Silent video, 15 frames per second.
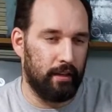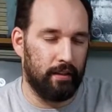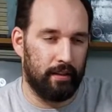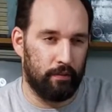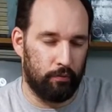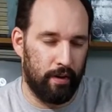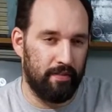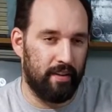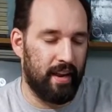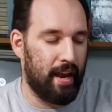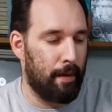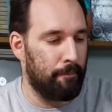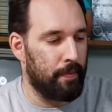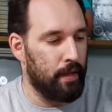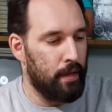like the RIFA
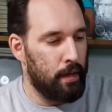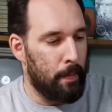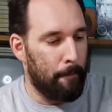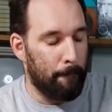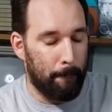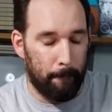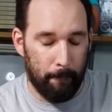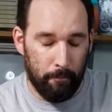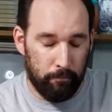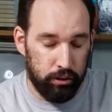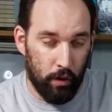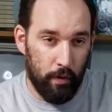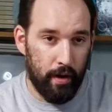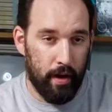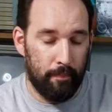cap,
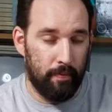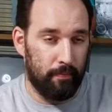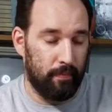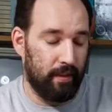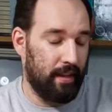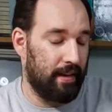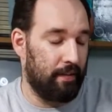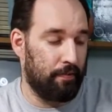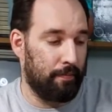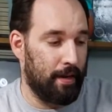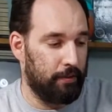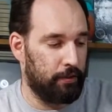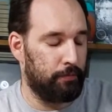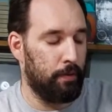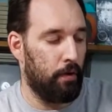blowing up and letting out the
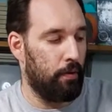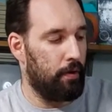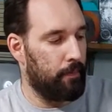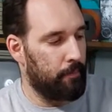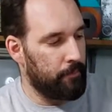magic smoke.